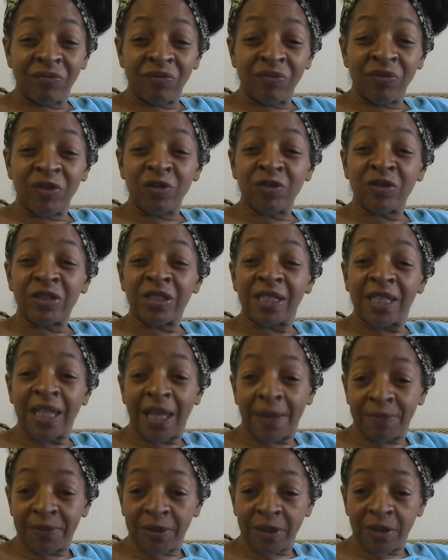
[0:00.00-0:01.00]
they're
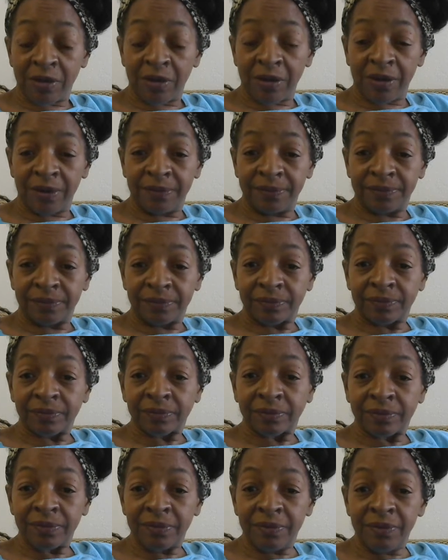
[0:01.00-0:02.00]
skeptical.
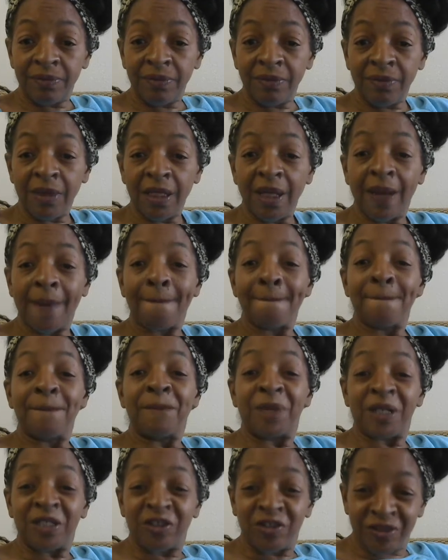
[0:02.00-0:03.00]

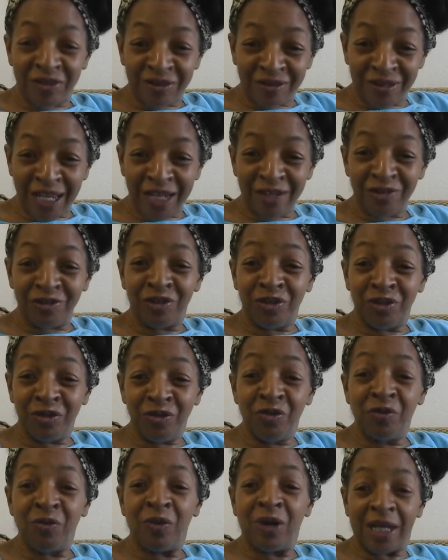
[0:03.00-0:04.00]
But they do
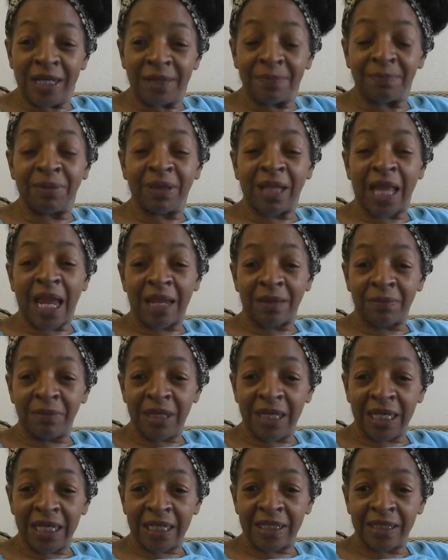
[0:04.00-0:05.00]
want black
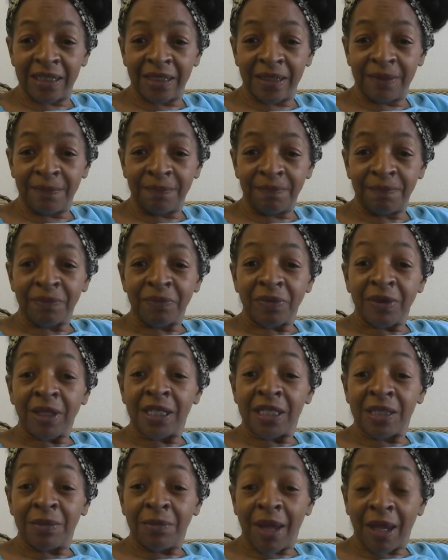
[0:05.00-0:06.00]
men.
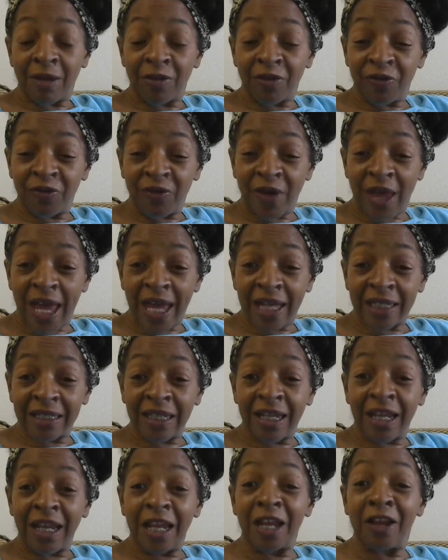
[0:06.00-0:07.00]
As a matter of fact,
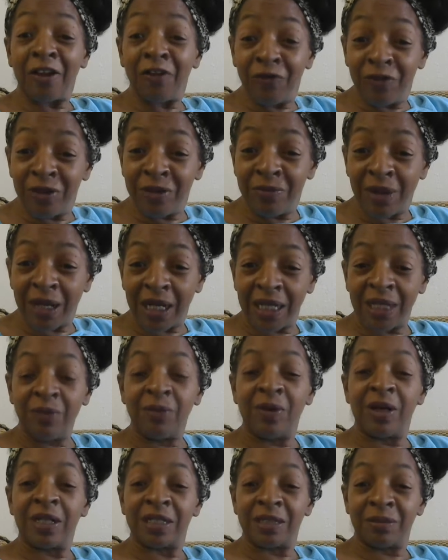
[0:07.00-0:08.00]
everybody
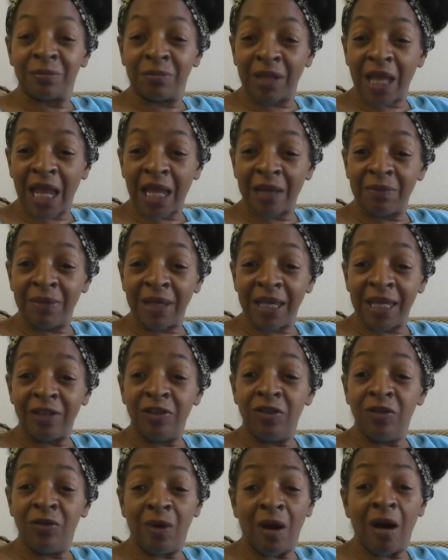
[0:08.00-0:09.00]
wants a black man.
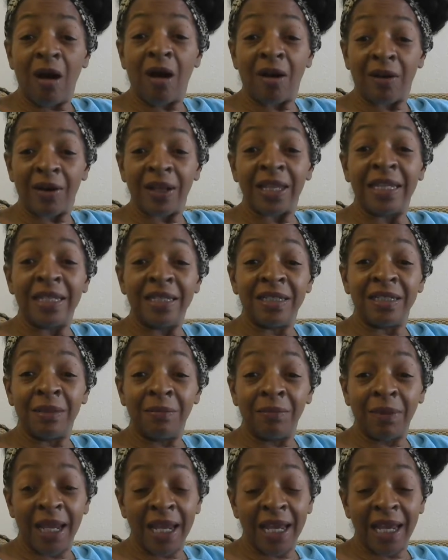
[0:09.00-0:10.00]
You are in
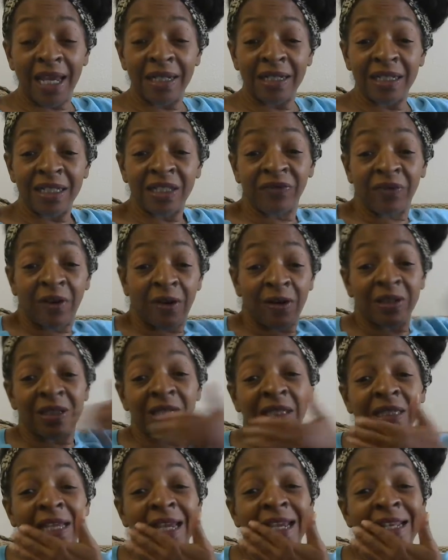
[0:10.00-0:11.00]
demand as far as the
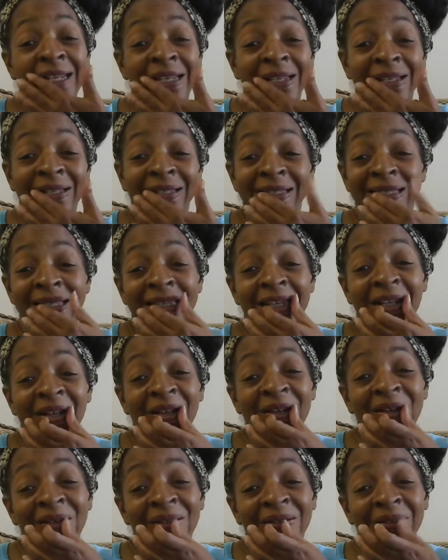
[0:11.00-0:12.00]
dating scene
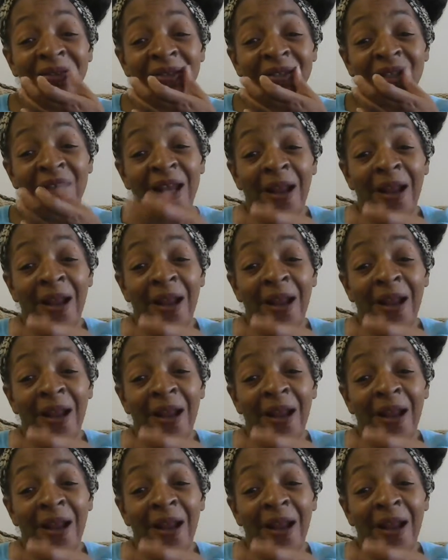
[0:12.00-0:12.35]
goes.